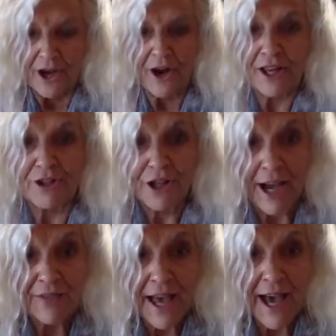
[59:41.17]
All right, you
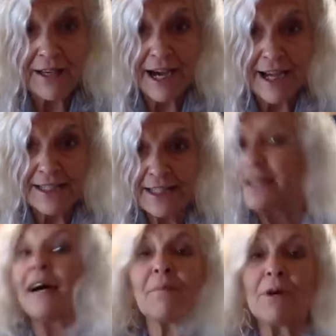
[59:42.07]
got that? I
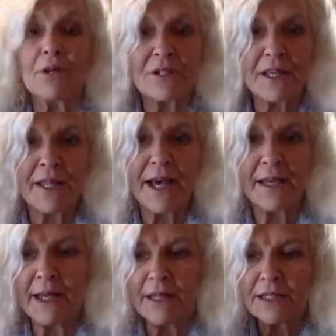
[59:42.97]
did. I'm posting
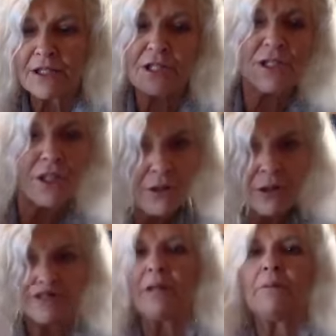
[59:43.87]
that now. Let's just do
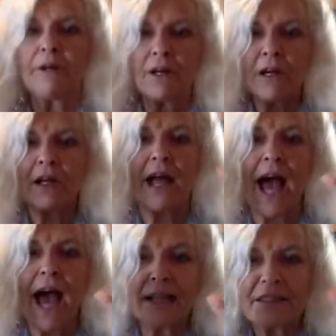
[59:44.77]
a little miracle
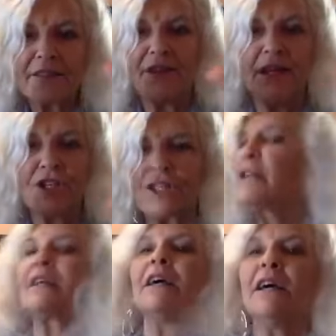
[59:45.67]

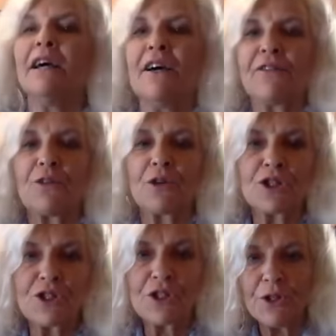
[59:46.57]
activation for
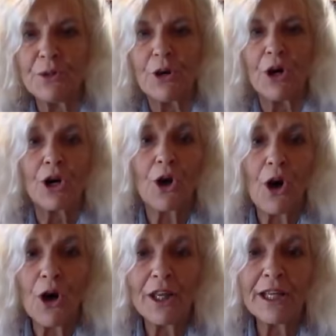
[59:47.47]
Sue.
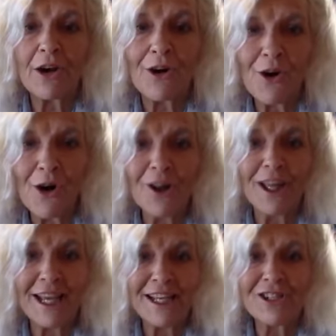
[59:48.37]
Calling
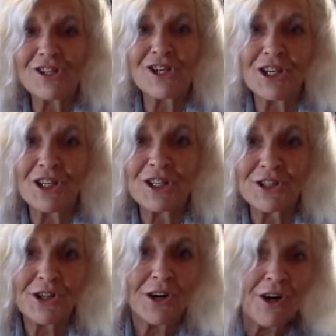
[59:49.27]
all
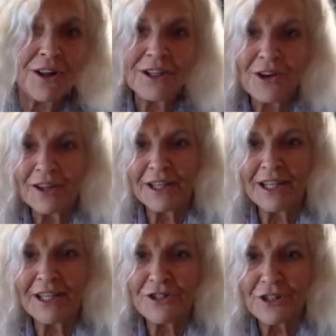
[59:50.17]
angels, calling
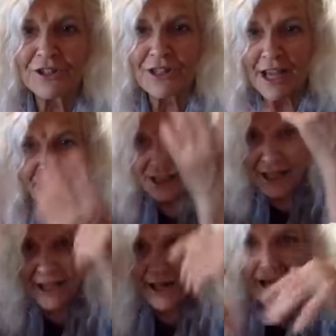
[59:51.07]
all angels.
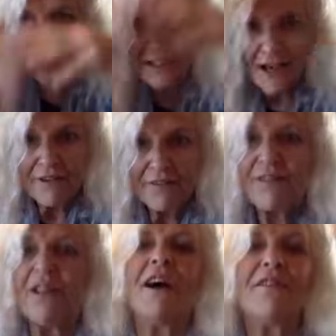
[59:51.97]
Let us
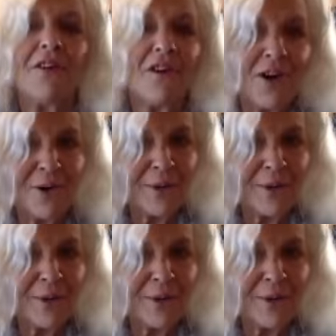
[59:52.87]
fluff our